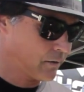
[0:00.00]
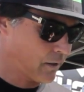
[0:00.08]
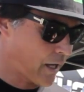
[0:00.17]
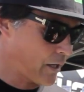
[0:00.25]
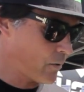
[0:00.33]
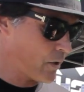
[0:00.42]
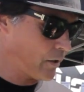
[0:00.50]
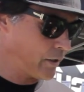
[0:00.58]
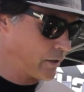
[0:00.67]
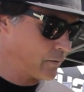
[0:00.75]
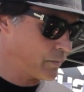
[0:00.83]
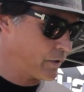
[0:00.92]
high quality
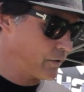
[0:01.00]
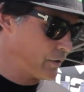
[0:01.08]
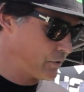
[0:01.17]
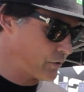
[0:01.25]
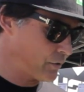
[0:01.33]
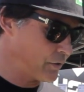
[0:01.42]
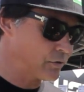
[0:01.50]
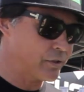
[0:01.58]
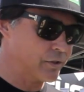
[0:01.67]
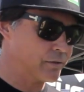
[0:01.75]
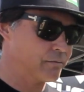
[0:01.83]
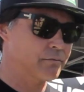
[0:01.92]
components, and it's
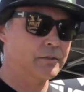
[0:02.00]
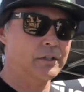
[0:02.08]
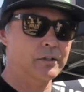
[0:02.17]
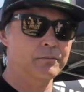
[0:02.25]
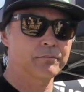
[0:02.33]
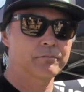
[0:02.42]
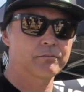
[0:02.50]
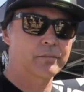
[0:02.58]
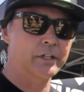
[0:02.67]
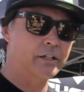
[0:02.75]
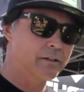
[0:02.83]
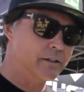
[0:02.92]
just
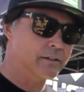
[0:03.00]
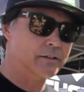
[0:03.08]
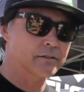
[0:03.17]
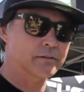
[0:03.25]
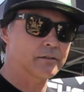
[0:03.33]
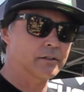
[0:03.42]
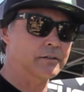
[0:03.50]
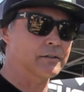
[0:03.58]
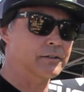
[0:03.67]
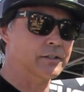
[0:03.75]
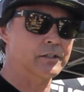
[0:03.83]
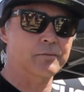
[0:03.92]
bringing the
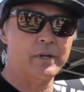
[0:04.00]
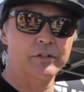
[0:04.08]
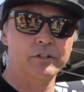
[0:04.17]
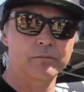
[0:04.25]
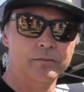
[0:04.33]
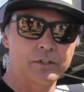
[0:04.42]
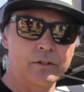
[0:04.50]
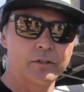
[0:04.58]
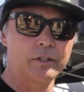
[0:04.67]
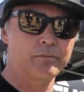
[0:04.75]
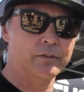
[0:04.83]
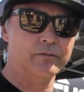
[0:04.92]
suspension
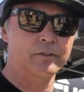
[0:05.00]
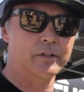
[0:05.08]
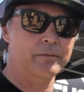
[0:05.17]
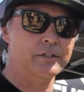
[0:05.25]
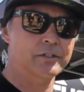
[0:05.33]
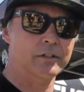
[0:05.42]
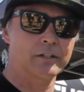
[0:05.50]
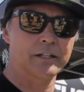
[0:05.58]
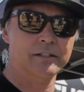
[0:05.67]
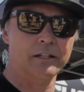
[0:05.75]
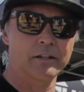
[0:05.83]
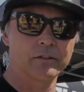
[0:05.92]
tuning performance to the
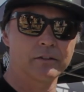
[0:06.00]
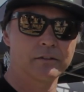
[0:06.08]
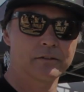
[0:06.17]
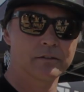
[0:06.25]
next level.